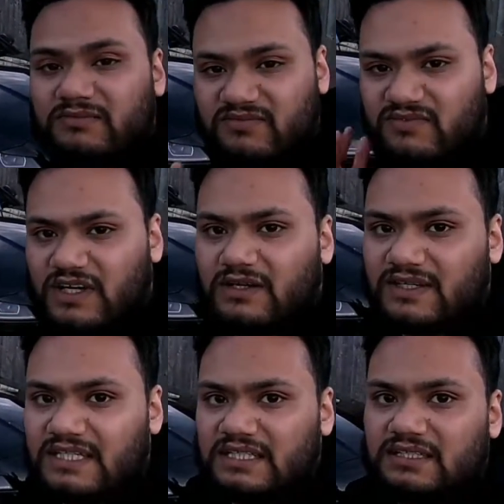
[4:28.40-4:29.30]
I'm
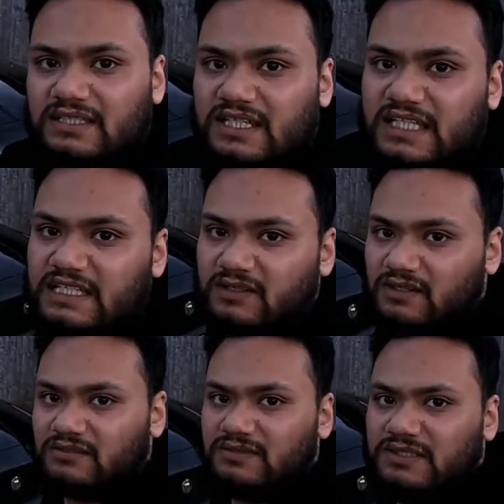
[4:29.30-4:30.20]
very keen
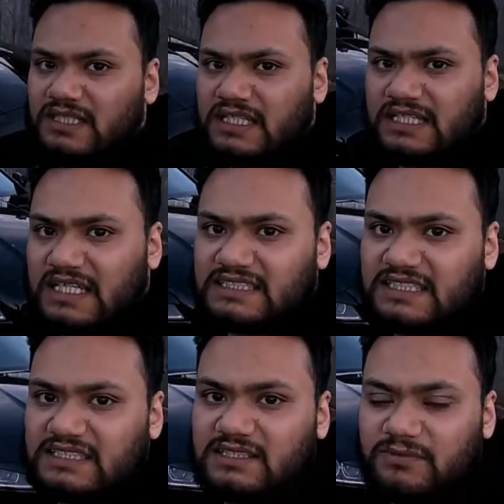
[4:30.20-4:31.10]
on
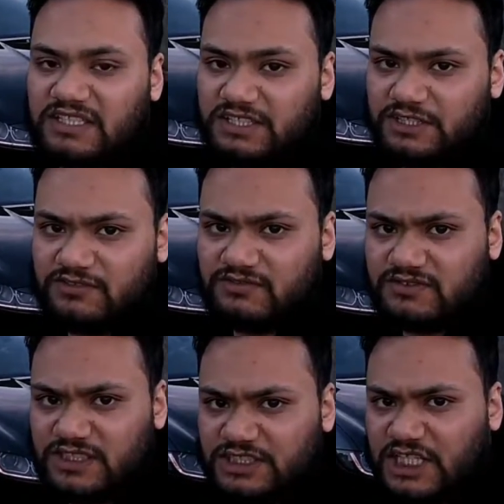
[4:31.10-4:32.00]
getting something new
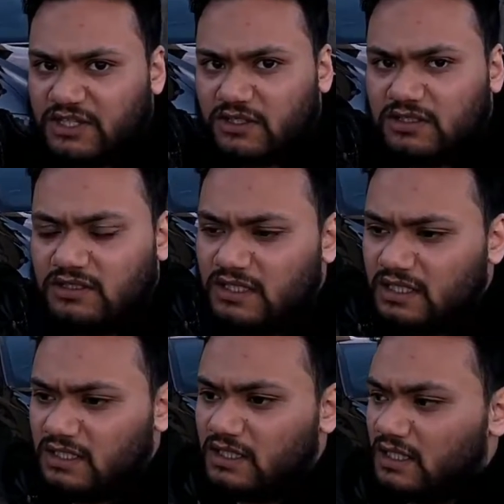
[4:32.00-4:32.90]
to the channel.
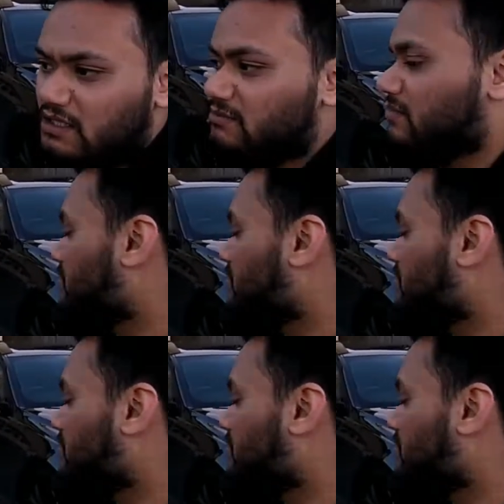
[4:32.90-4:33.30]
I'll